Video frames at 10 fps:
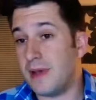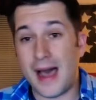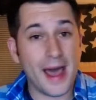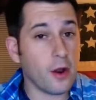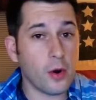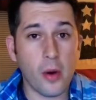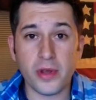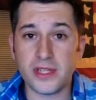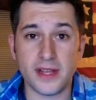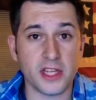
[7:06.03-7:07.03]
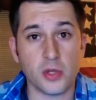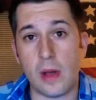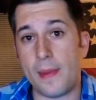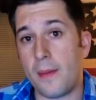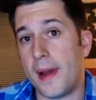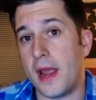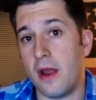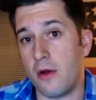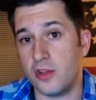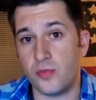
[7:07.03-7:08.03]
I don't always like to swap out my
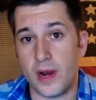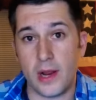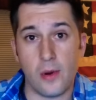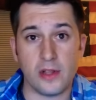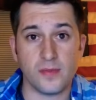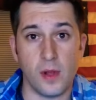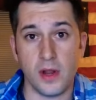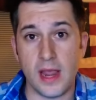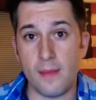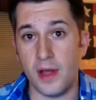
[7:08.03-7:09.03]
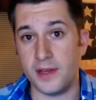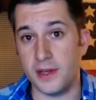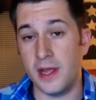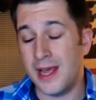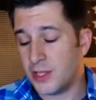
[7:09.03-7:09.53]
arrows when I go out small game hunting.